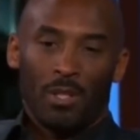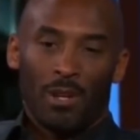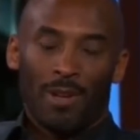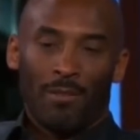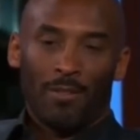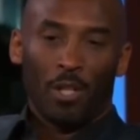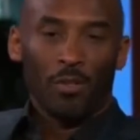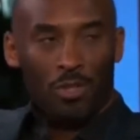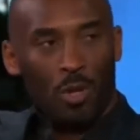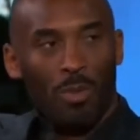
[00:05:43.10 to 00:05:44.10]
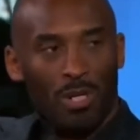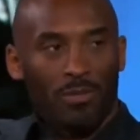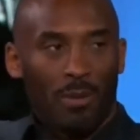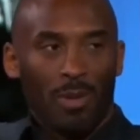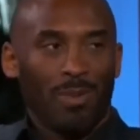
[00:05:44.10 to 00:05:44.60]
I've learned so much
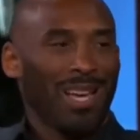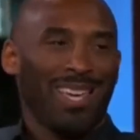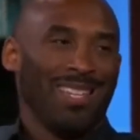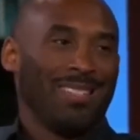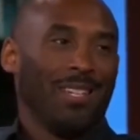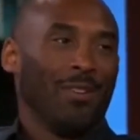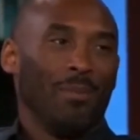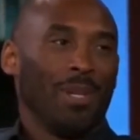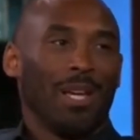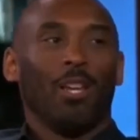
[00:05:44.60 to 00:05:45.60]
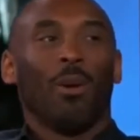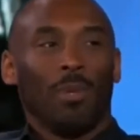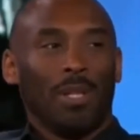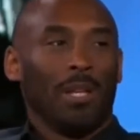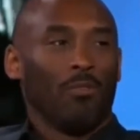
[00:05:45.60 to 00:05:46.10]
from him. I can't sit here and be like,
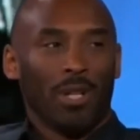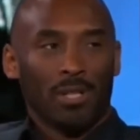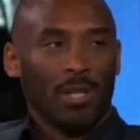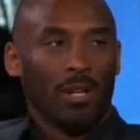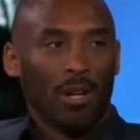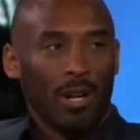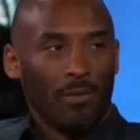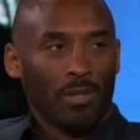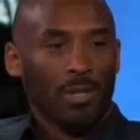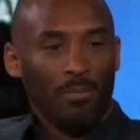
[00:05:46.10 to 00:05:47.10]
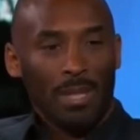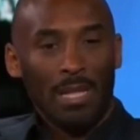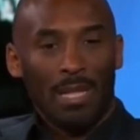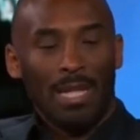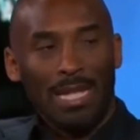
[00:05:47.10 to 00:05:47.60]
I'm the greatest Laker ever. To
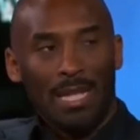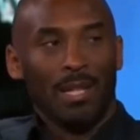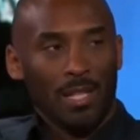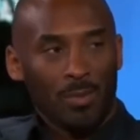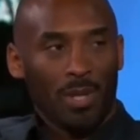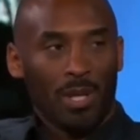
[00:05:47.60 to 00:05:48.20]
me, he is.